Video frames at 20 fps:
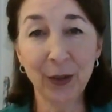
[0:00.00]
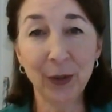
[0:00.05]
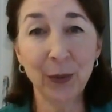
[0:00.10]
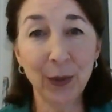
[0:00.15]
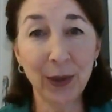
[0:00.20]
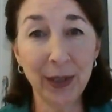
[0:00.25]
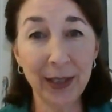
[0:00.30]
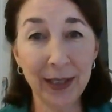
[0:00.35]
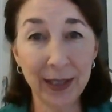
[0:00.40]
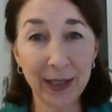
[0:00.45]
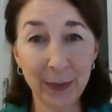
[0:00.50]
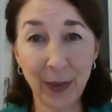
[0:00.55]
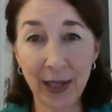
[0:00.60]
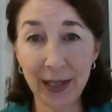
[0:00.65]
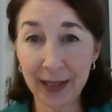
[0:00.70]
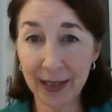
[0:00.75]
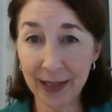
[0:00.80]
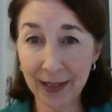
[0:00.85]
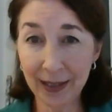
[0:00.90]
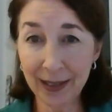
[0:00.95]
What is
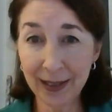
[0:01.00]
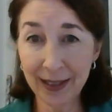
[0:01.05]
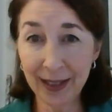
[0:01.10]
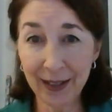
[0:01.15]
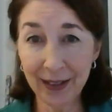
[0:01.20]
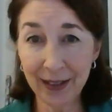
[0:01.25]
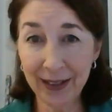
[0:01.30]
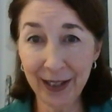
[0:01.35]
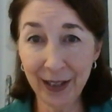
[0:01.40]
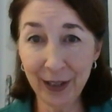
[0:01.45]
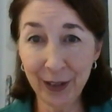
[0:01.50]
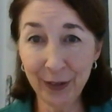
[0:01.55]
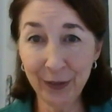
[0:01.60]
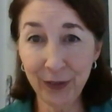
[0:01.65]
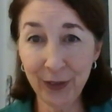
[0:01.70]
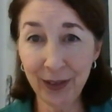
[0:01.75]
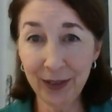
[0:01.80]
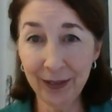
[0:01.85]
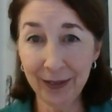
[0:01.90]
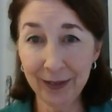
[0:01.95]
bite six out of the
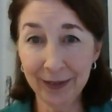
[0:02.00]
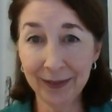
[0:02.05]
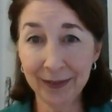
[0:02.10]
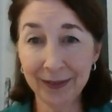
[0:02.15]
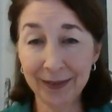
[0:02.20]
elephant?